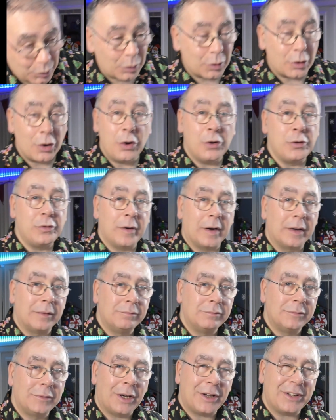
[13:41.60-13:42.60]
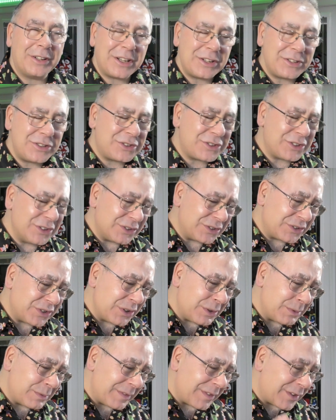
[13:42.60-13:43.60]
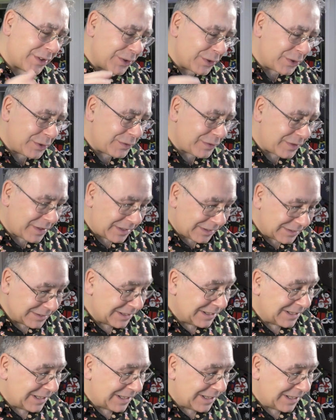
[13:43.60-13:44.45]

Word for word: or a hoover. I know you shouldn't do it with a hoover,